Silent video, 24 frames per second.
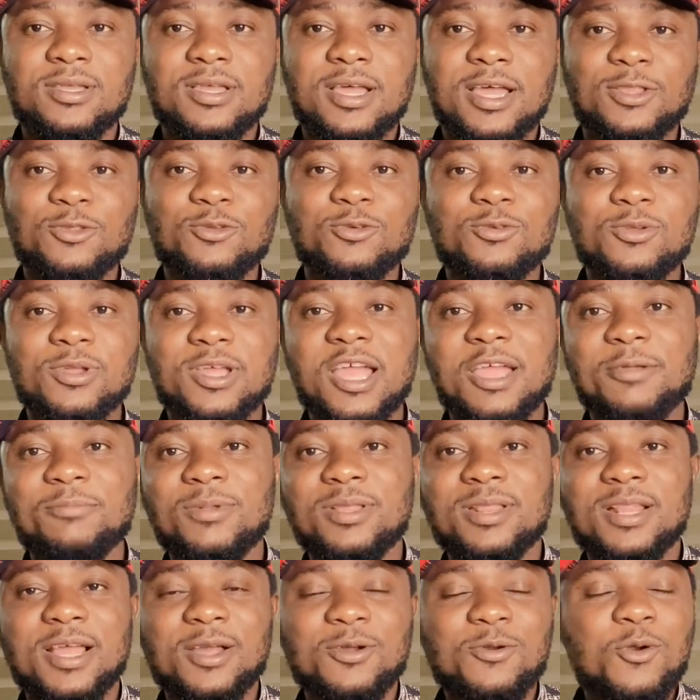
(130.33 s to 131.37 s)
I know you guys be
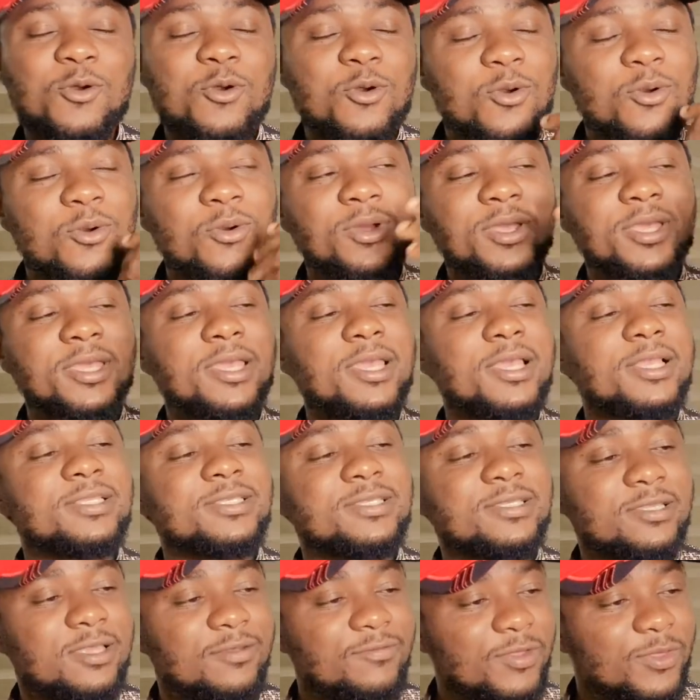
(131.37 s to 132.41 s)
like, oh, he
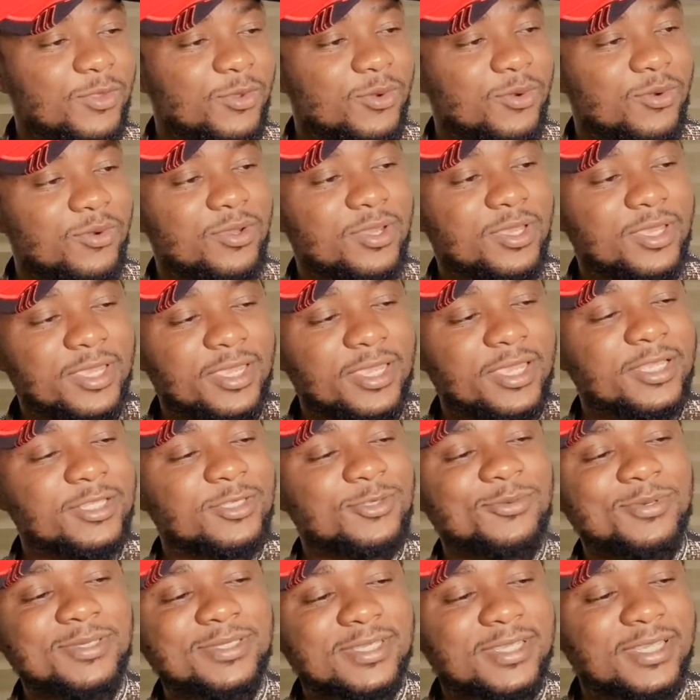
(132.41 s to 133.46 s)
hates Davido, he hates
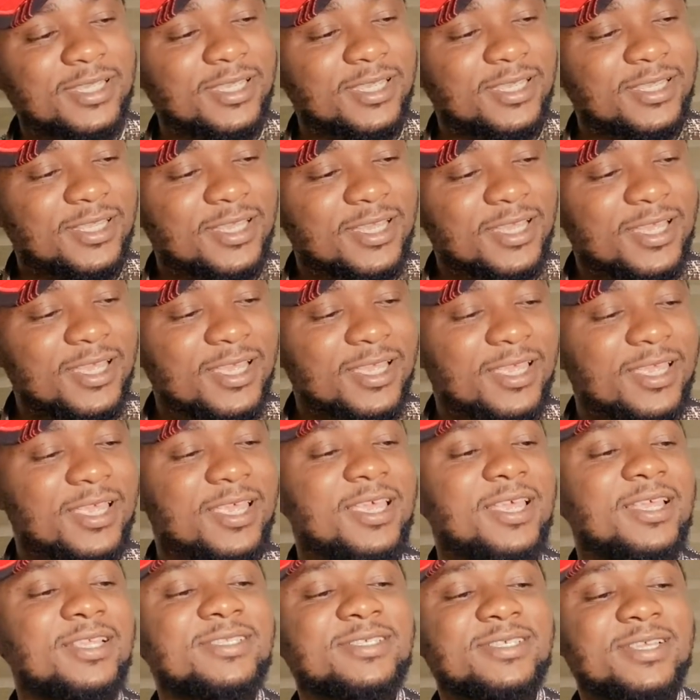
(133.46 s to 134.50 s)
Wizkid, he
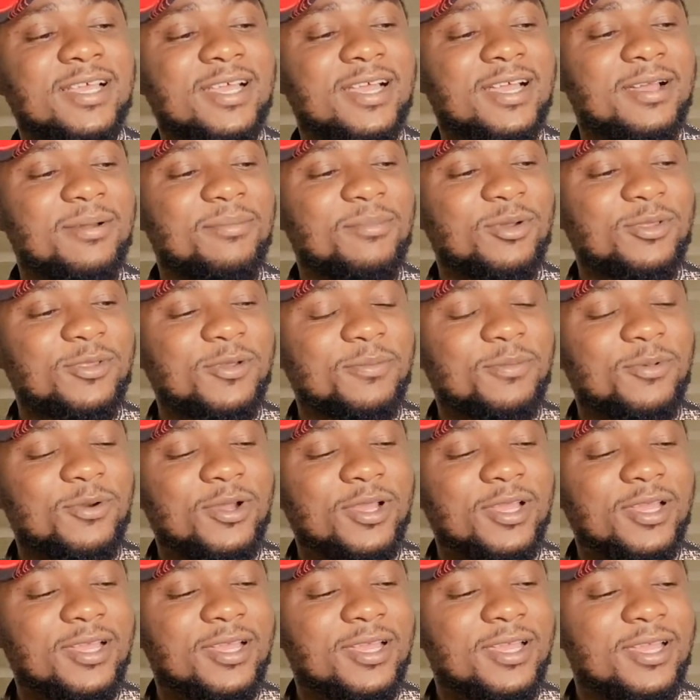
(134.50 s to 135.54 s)
hates
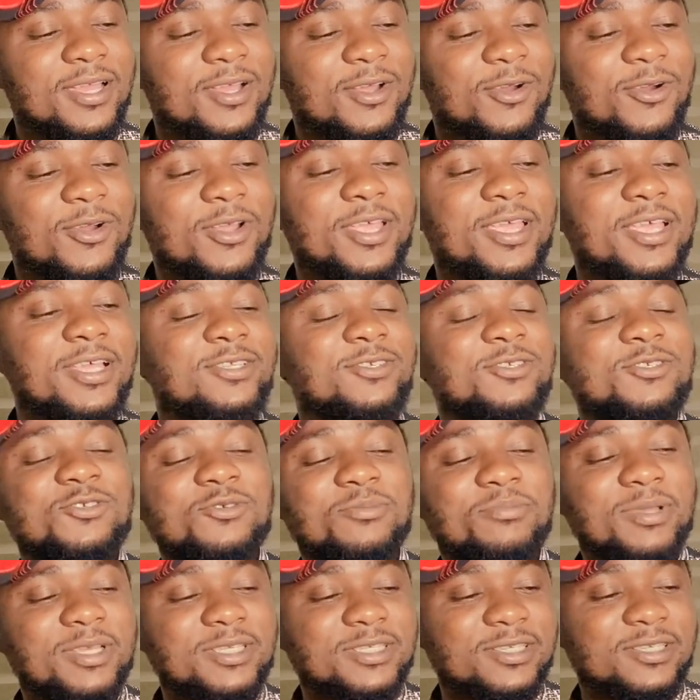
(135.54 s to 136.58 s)
Bonoboy, or he hates also
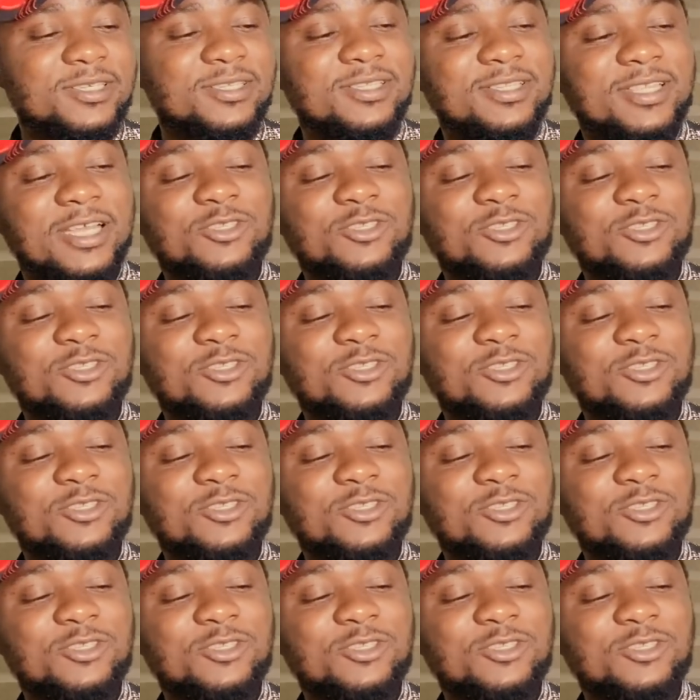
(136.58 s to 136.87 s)
person.